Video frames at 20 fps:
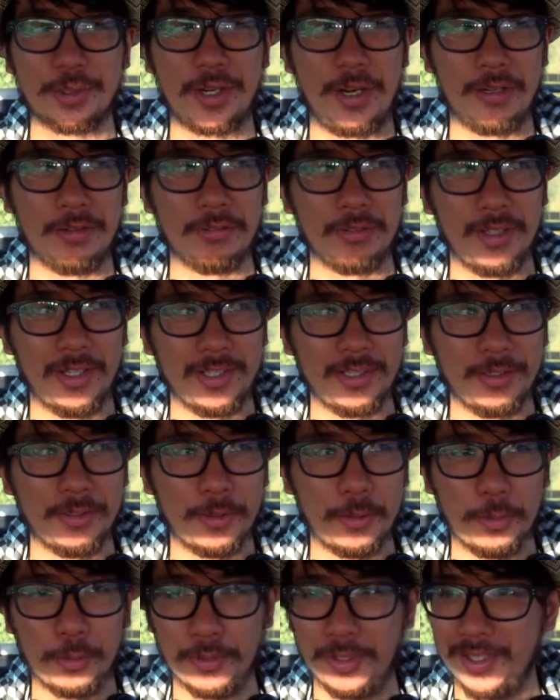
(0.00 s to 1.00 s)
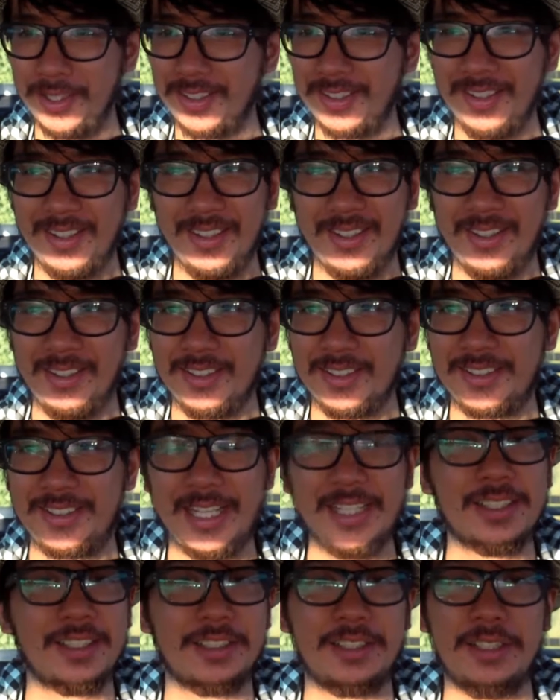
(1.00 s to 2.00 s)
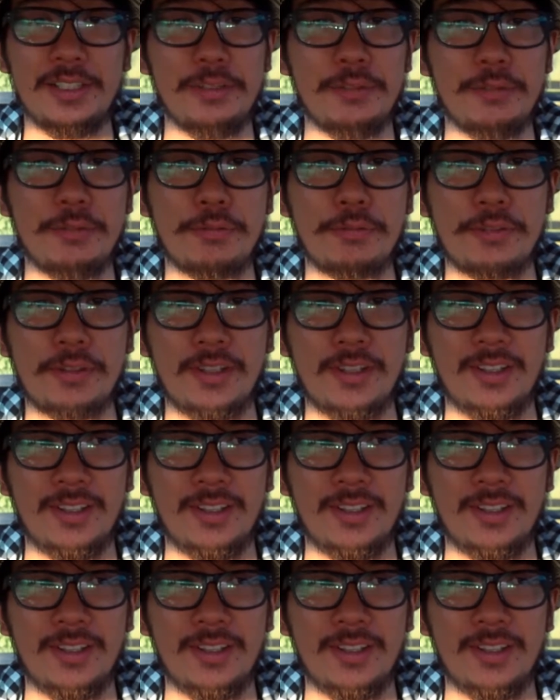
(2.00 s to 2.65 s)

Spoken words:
kind of like, you know, like sensitive,